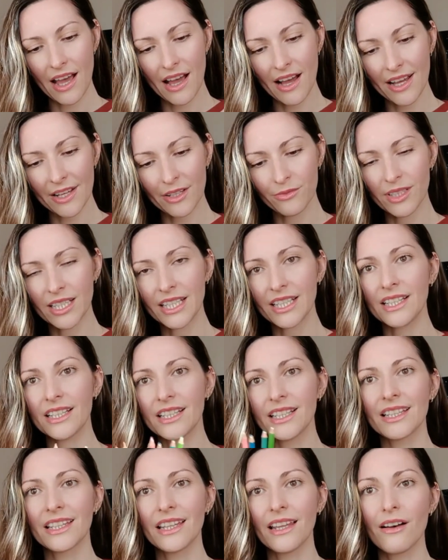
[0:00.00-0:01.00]
I
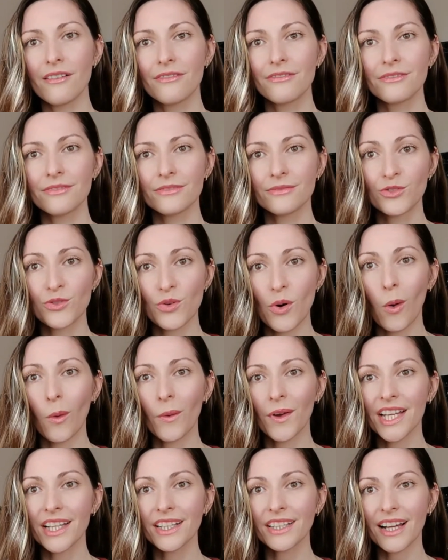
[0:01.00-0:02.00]
really love
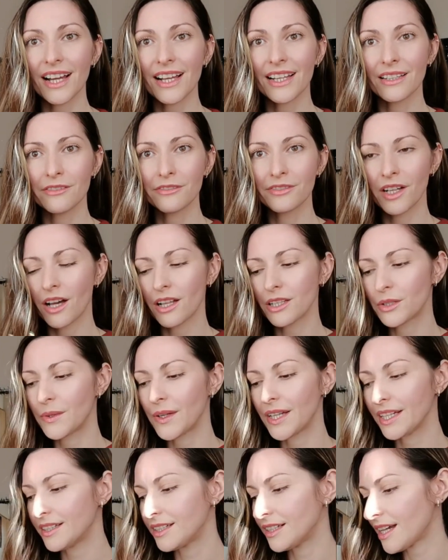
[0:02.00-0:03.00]
drawing. I love
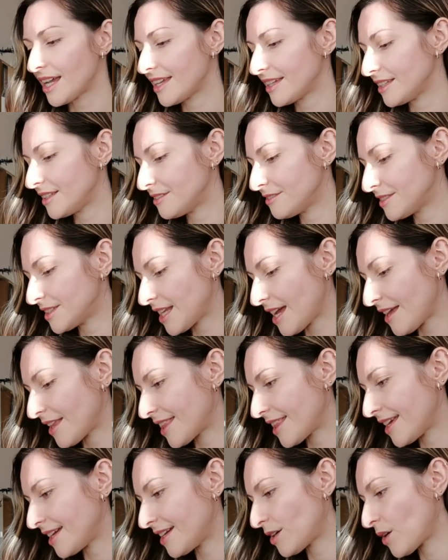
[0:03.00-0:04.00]
coloring. Even
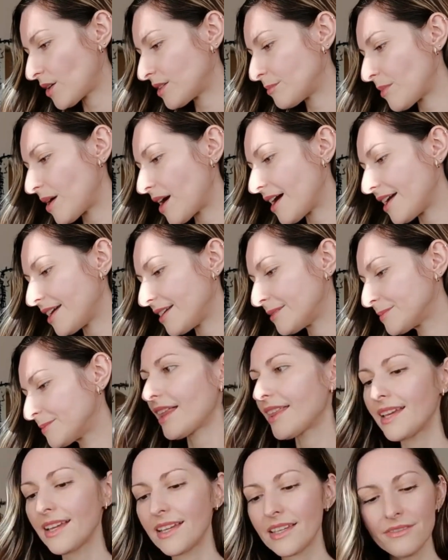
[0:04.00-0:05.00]
I think
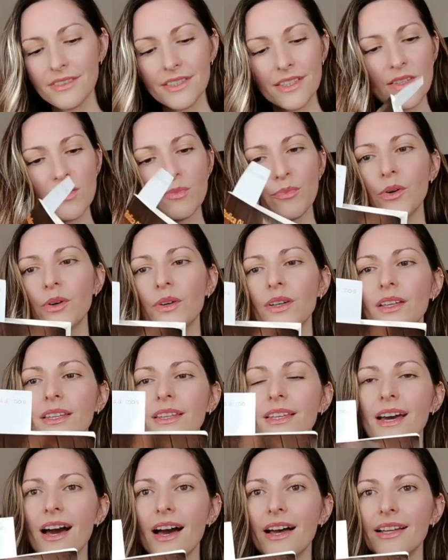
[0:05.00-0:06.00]
even this book,
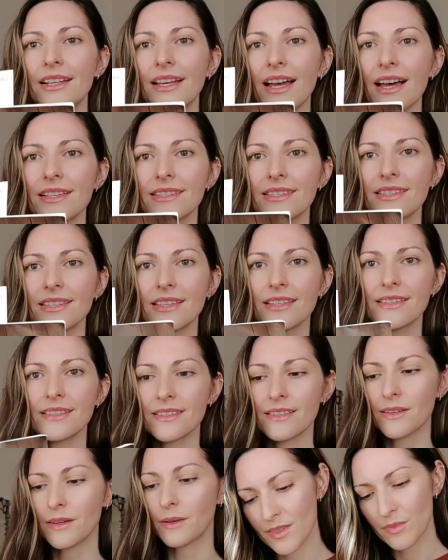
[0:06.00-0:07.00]
it has
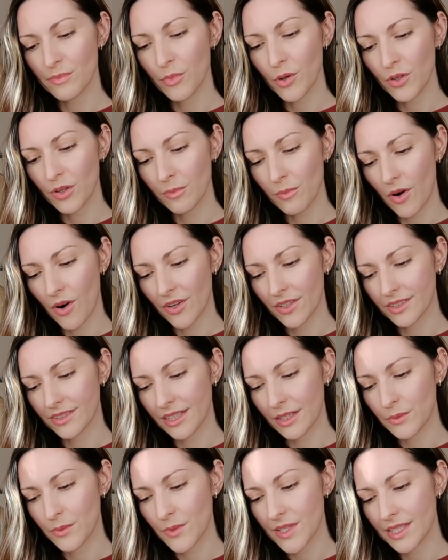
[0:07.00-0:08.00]
this bookmark
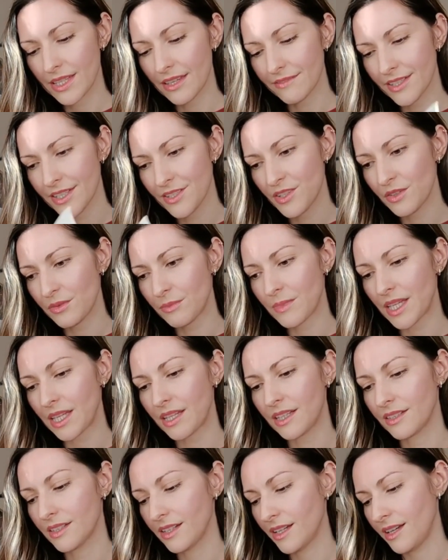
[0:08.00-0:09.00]
that was given to
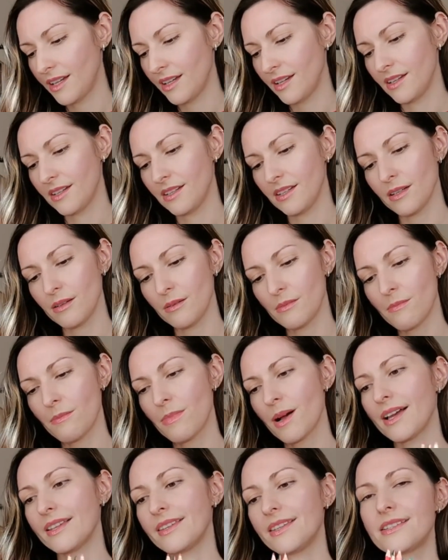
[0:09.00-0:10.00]
me
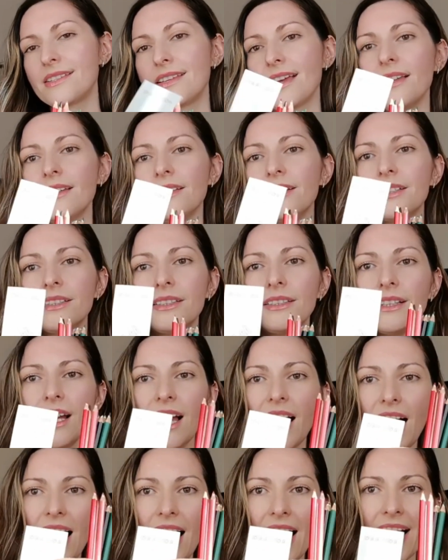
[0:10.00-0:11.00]
by the teller,
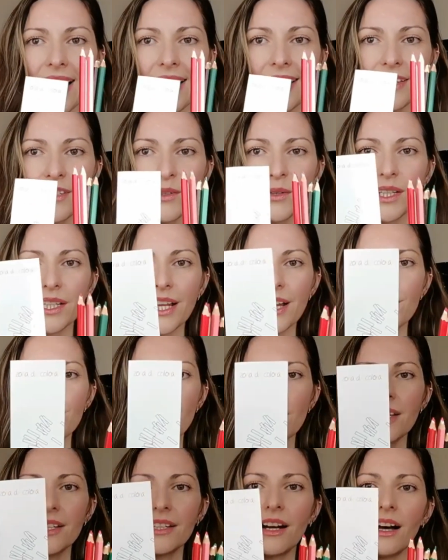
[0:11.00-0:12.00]
and you can
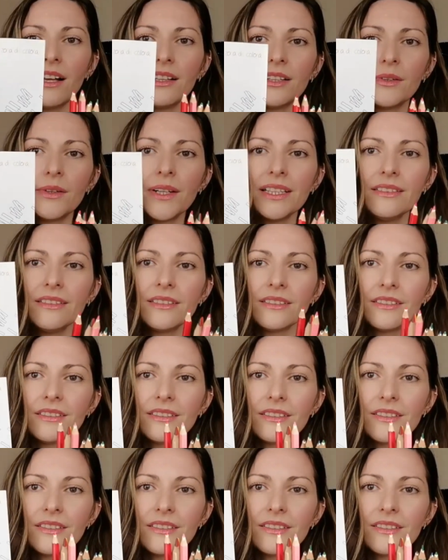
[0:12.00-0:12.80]
actually color it.